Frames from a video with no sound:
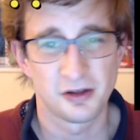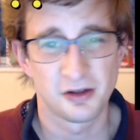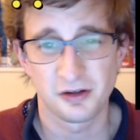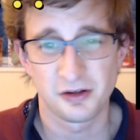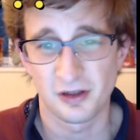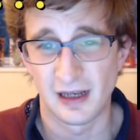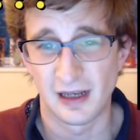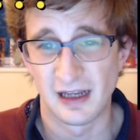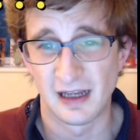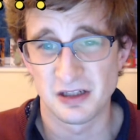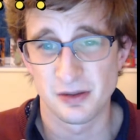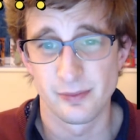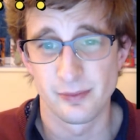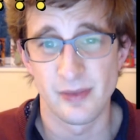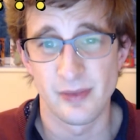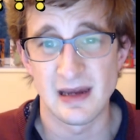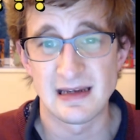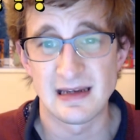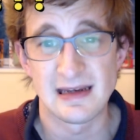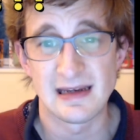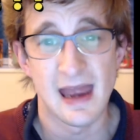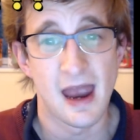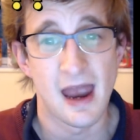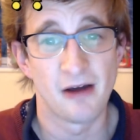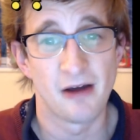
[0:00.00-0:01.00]
/
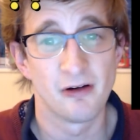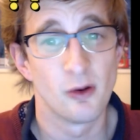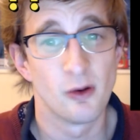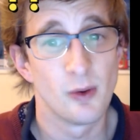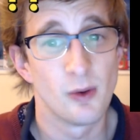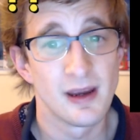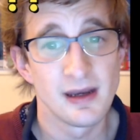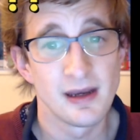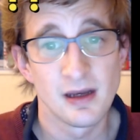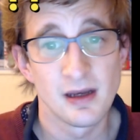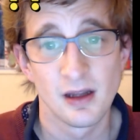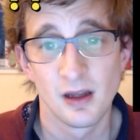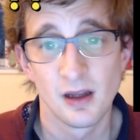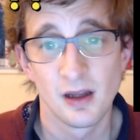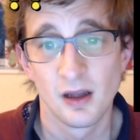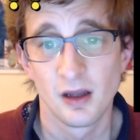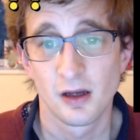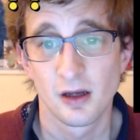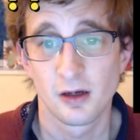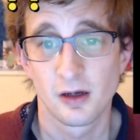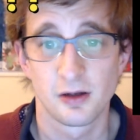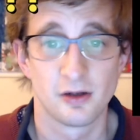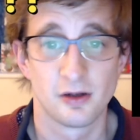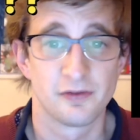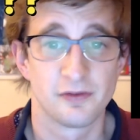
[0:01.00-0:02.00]
main heroine,
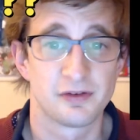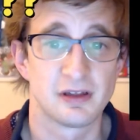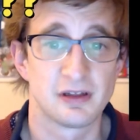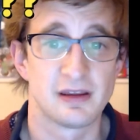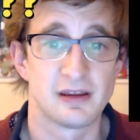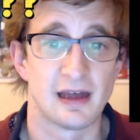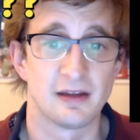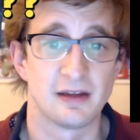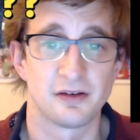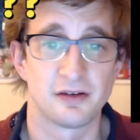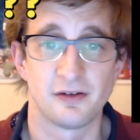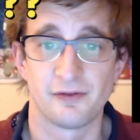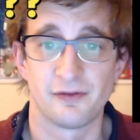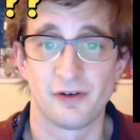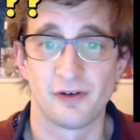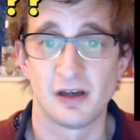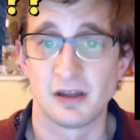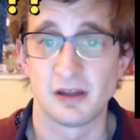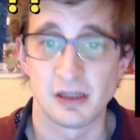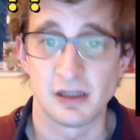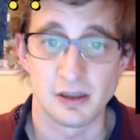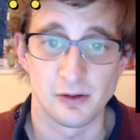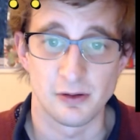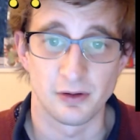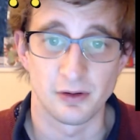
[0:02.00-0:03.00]
because obviously that's the
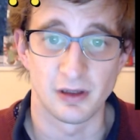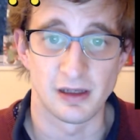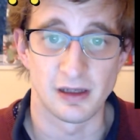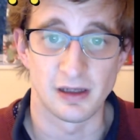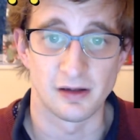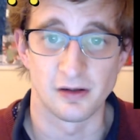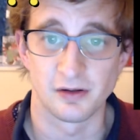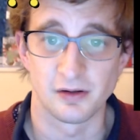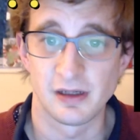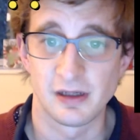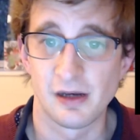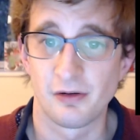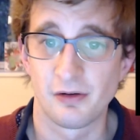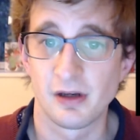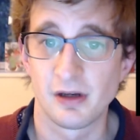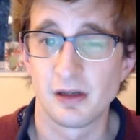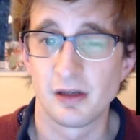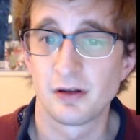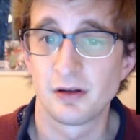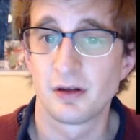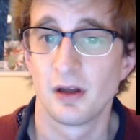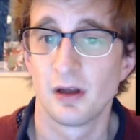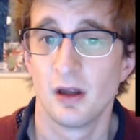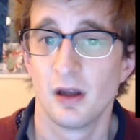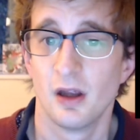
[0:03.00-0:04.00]
phrase they use in the
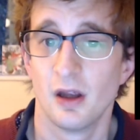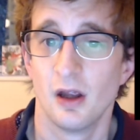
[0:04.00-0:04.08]
series.